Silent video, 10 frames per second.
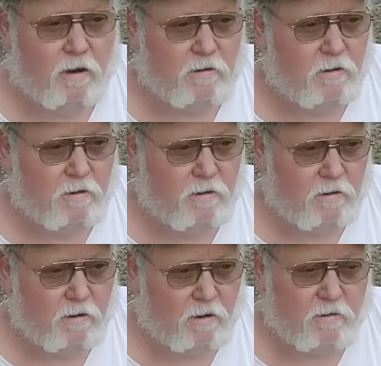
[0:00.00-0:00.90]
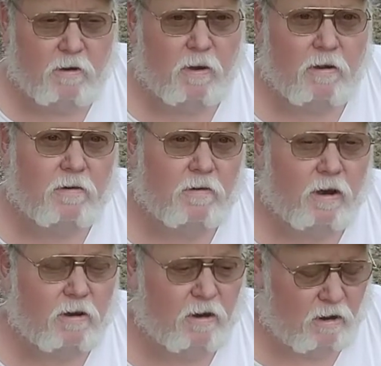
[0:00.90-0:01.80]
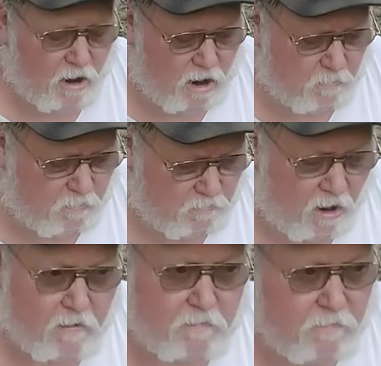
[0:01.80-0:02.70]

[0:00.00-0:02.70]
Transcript: to go out there and try to take an animal's life.